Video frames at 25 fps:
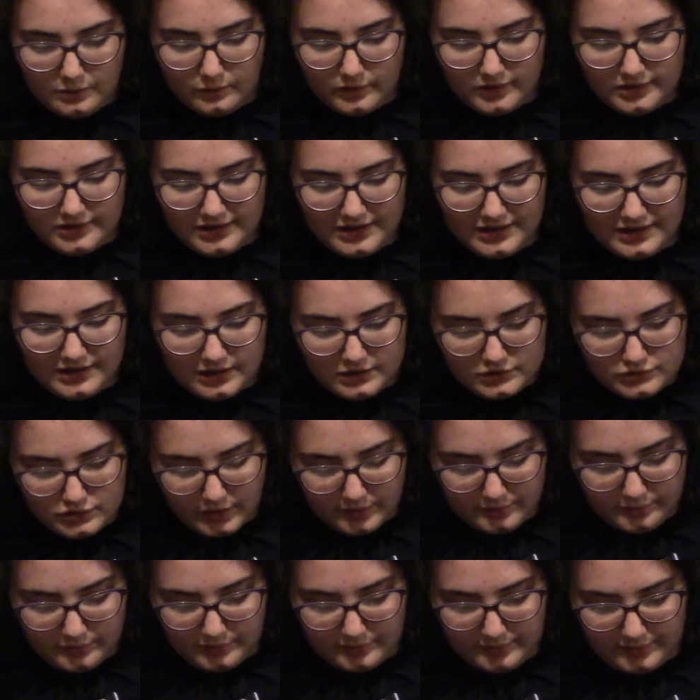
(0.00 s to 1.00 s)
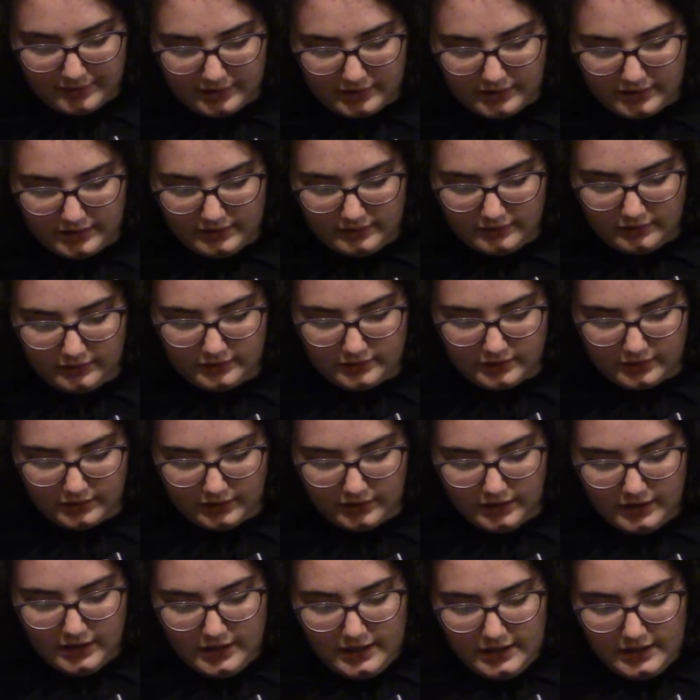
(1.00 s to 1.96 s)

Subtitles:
what need I trouble about any longer?"